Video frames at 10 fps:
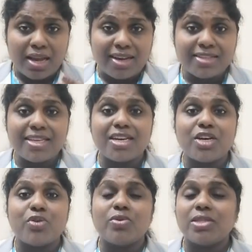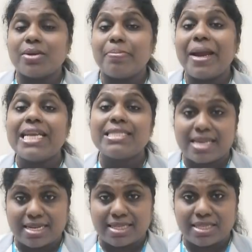the
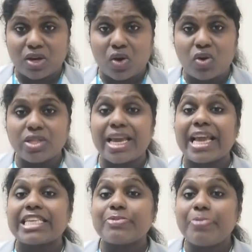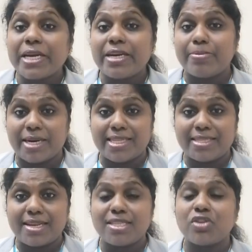medicines or the expired
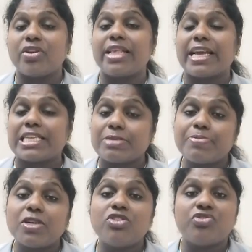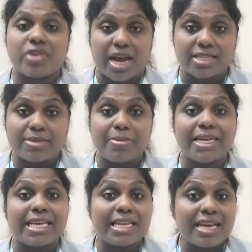medicines or the expired drugs
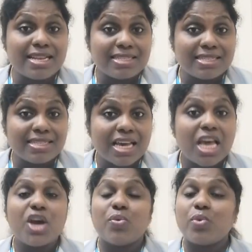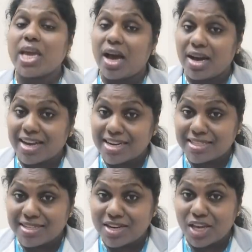materials we are
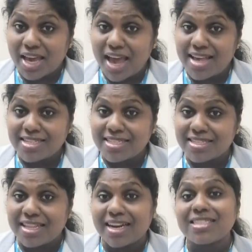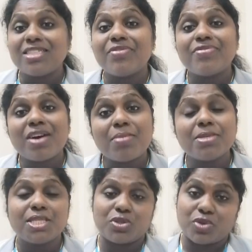considering as that is
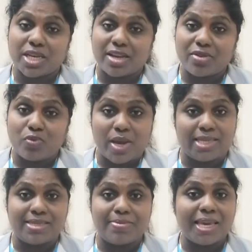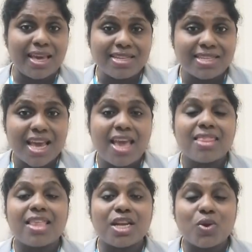pharmaceutical waste, because
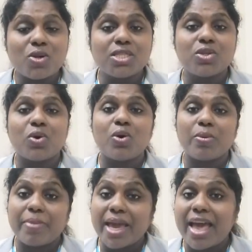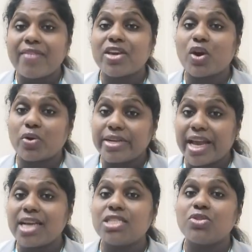that also may have a
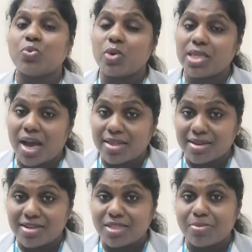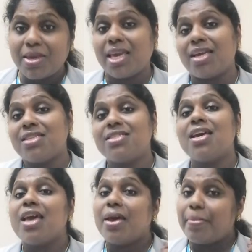contact with others means
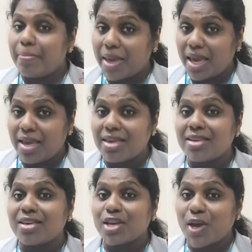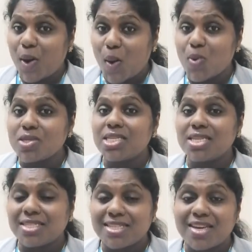may cause
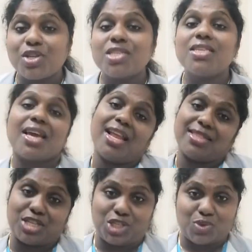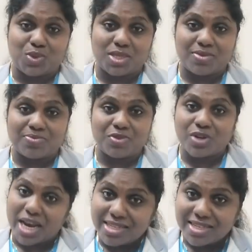serious health issues,
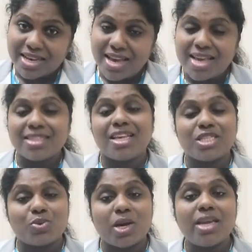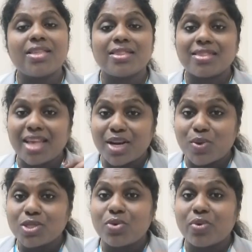right? That's why that
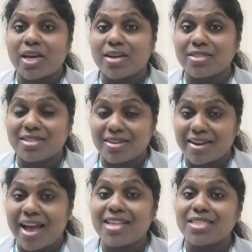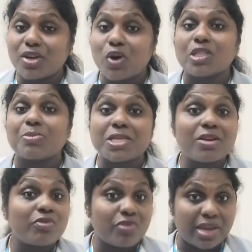also we consider as a
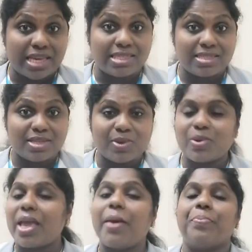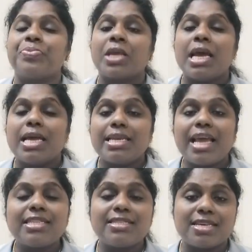hospital waste. Okay,
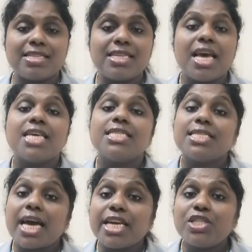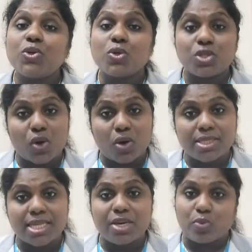next is
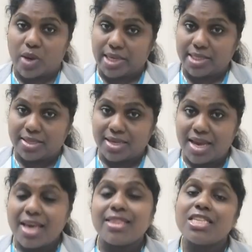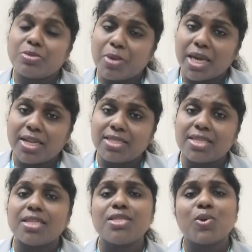cytotoxic waste. This
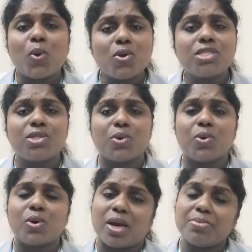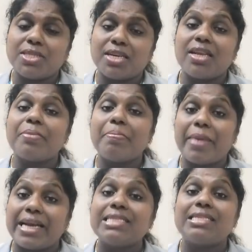means this also comes under
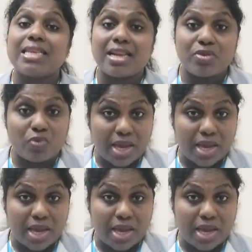medicinal